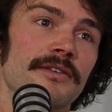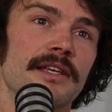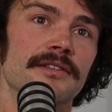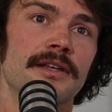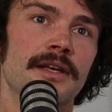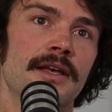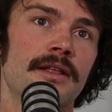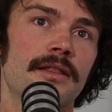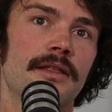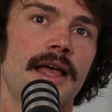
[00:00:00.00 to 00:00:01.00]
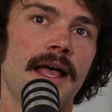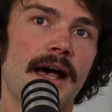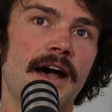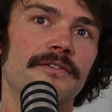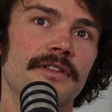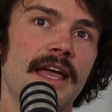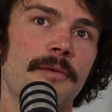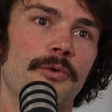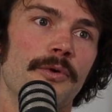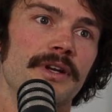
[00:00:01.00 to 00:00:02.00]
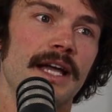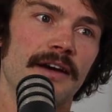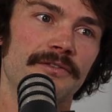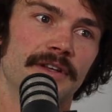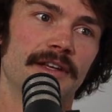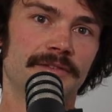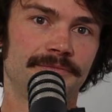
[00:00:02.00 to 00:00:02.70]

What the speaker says: it's after that point, after